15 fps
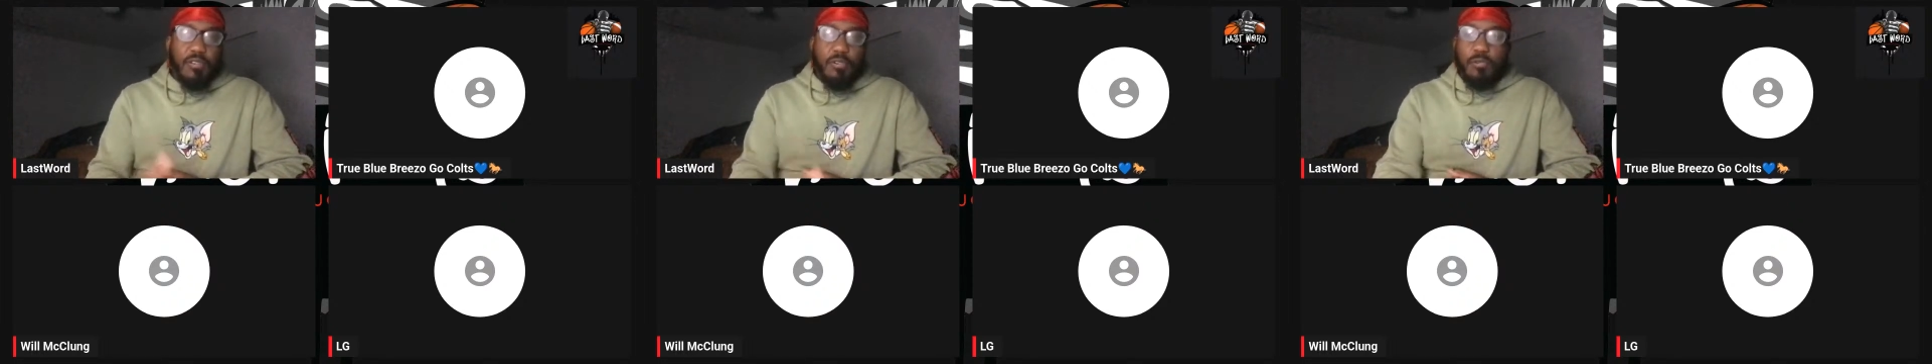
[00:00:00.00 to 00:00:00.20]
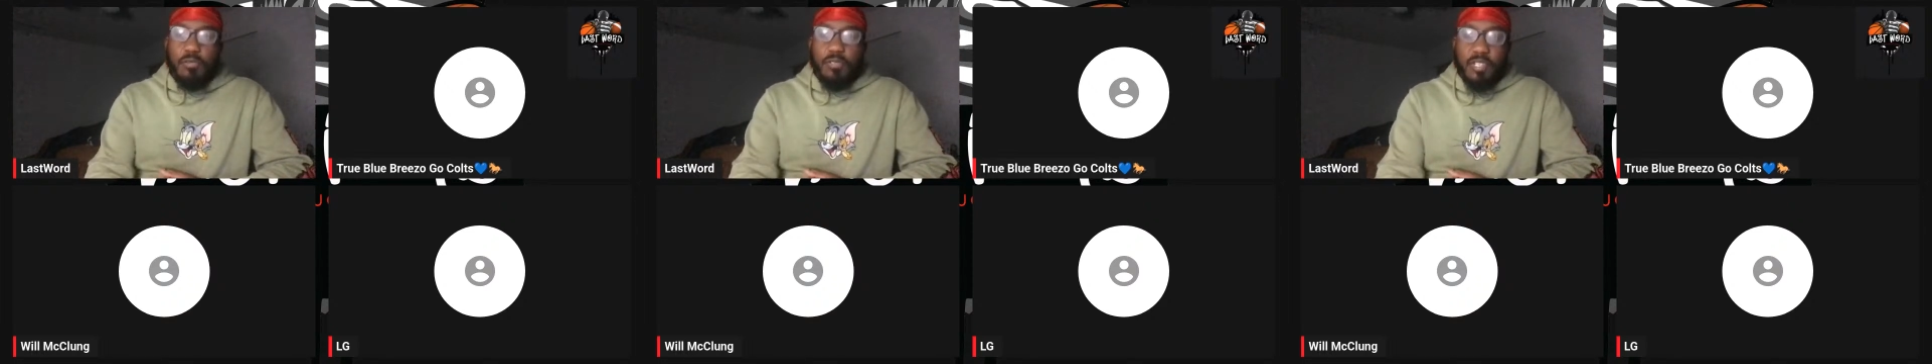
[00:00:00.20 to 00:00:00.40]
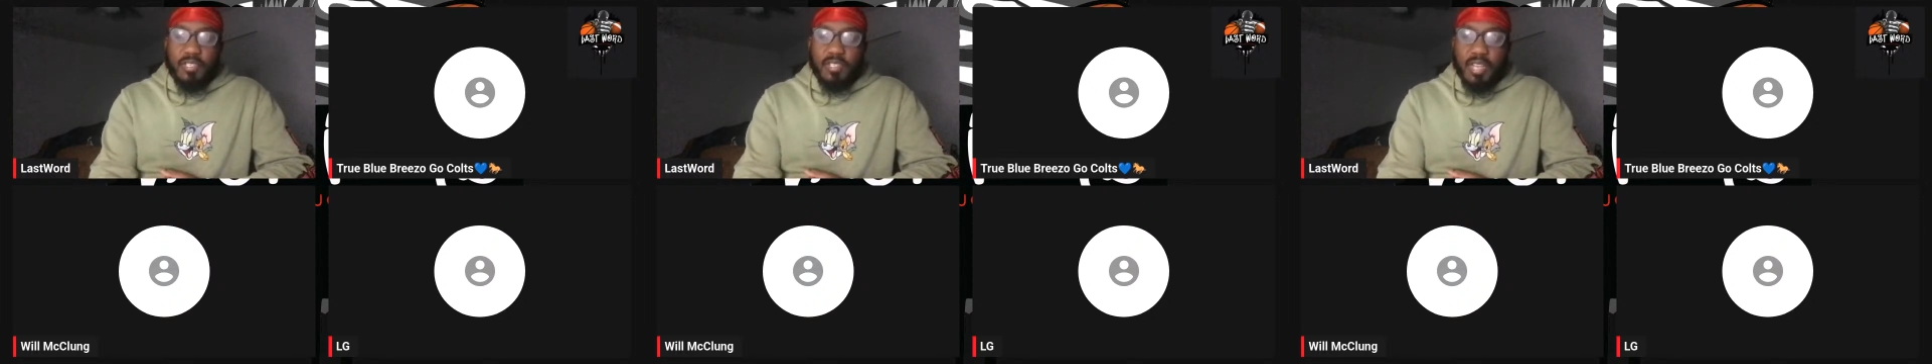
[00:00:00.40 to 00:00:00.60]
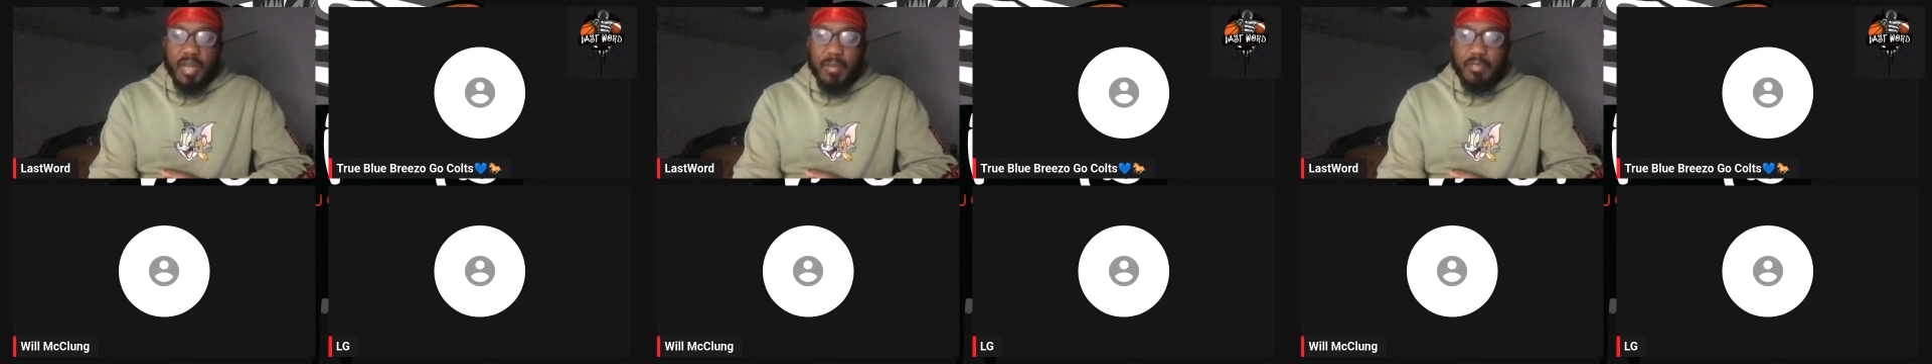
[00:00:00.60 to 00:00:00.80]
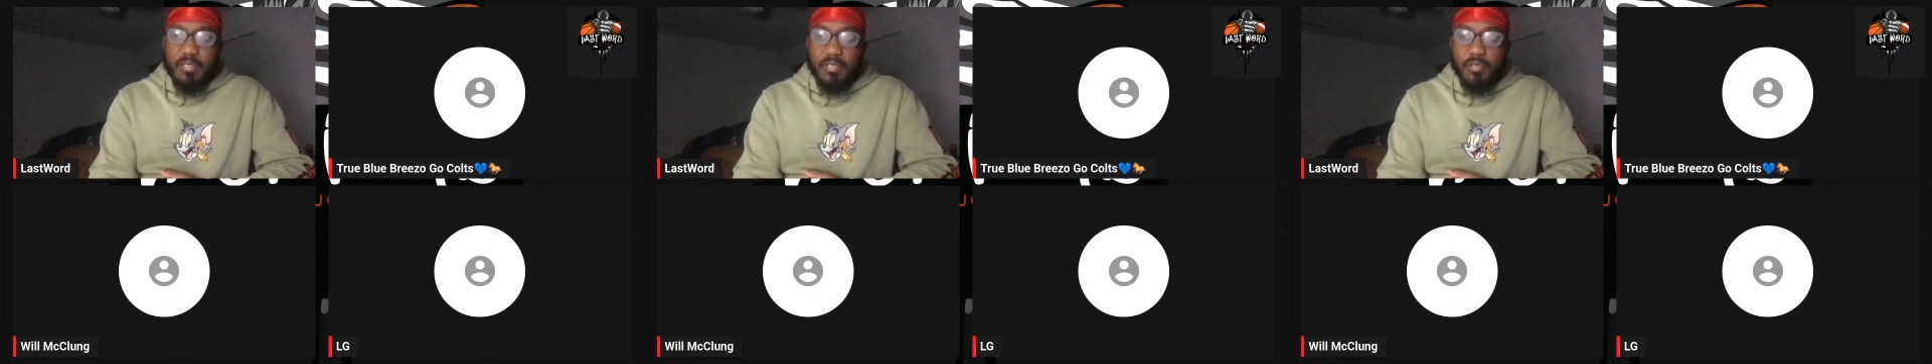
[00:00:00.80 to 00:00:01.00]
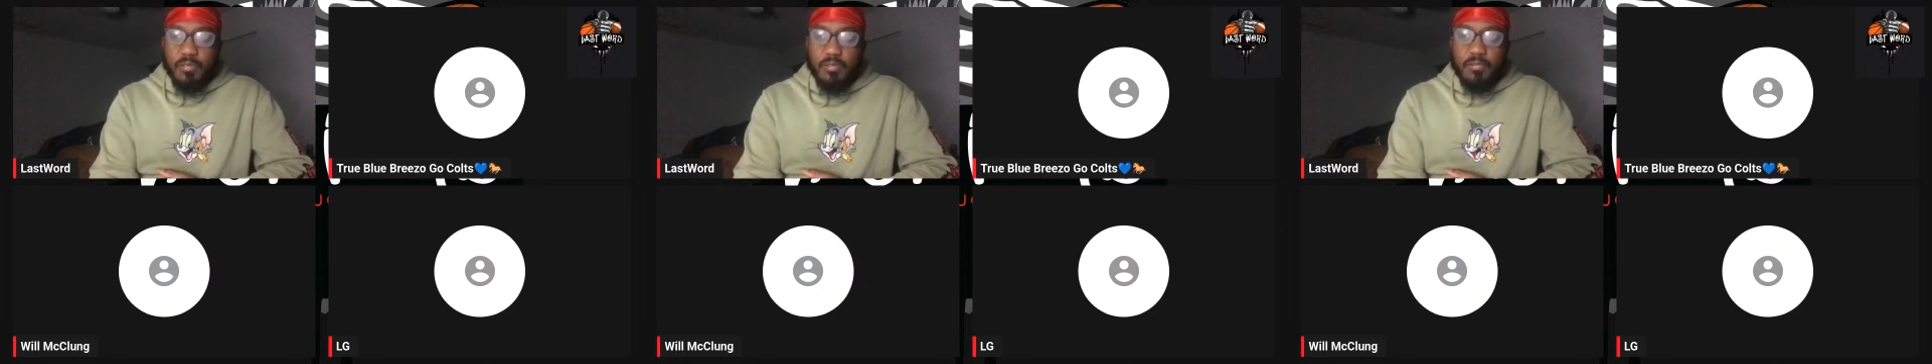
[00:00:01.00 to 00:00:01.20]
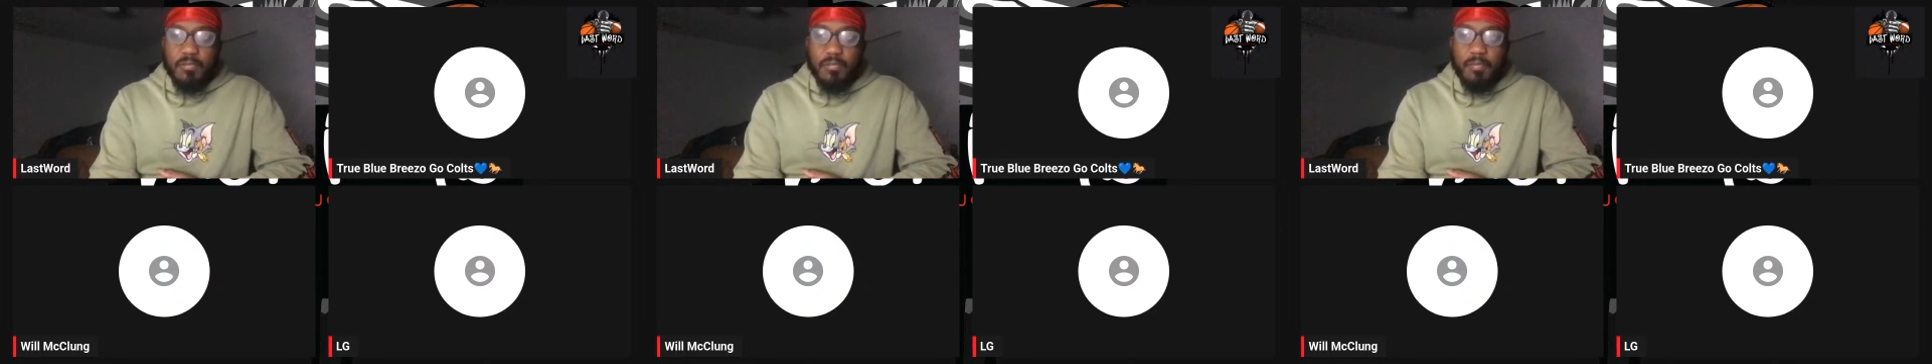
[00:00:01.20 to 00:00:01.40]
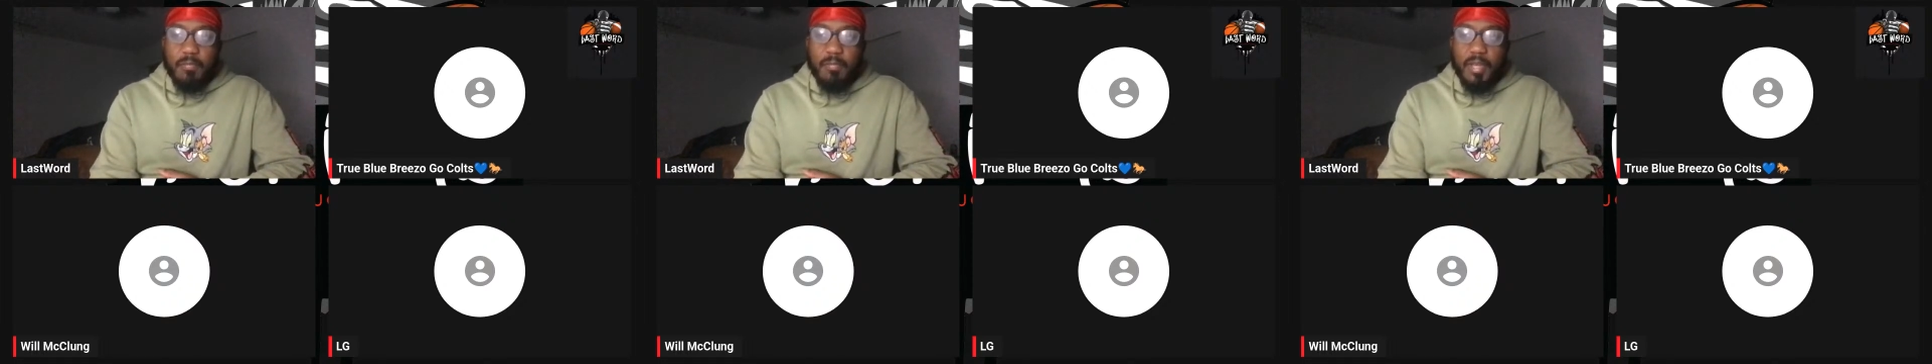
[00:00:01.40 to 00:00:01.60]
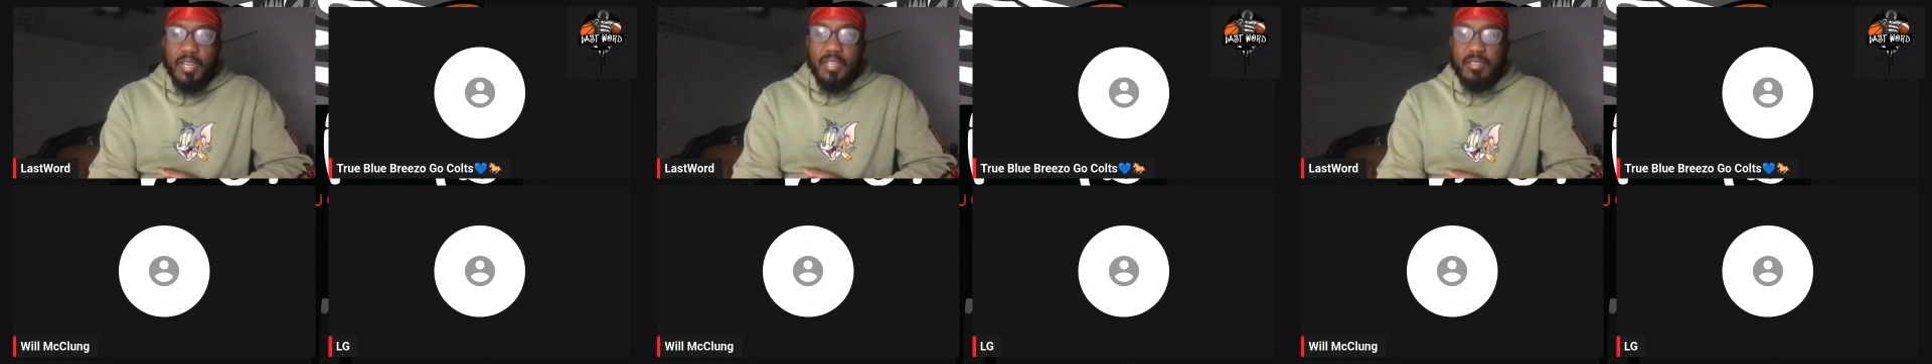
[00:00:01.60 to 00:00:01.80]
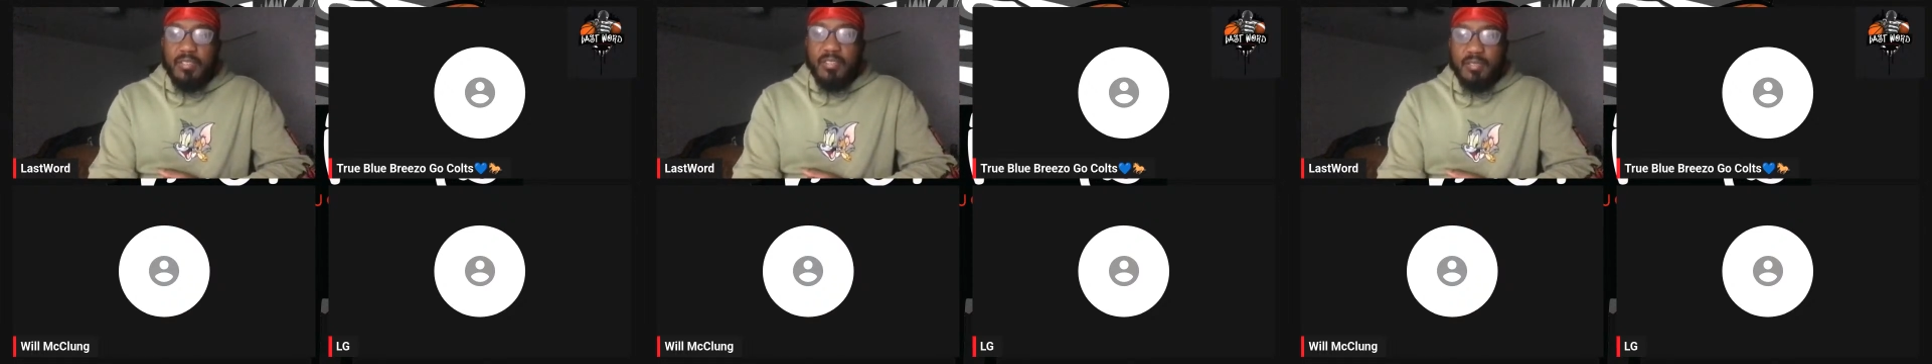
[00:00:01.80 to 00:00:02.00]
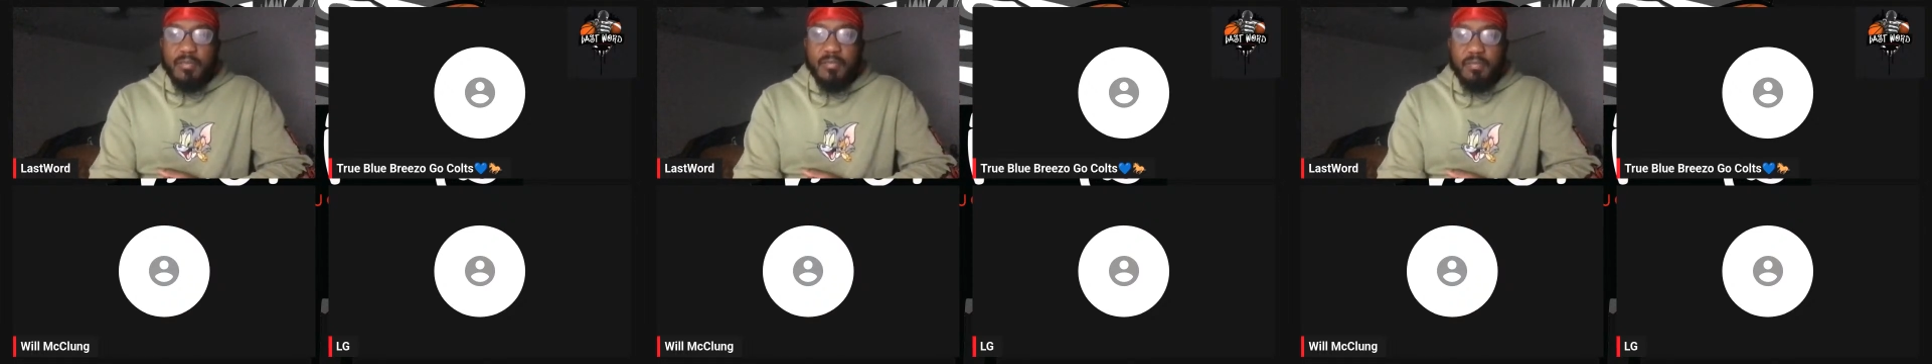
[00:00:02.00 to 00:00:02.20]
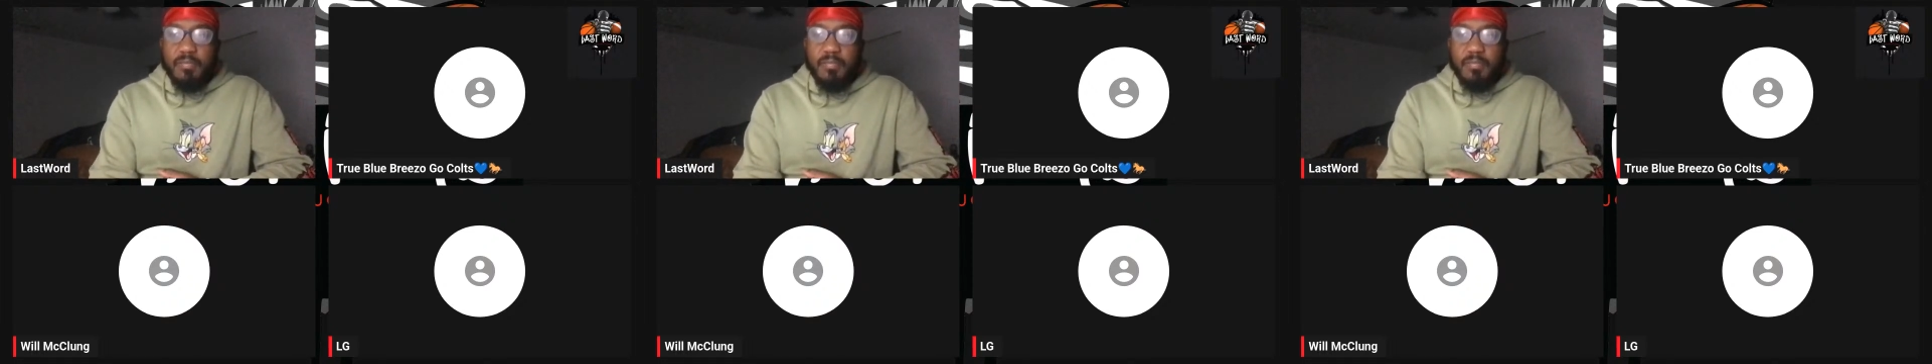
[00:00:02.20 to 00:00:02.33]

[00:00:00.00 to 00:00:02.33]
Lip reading: who was just an absolute menace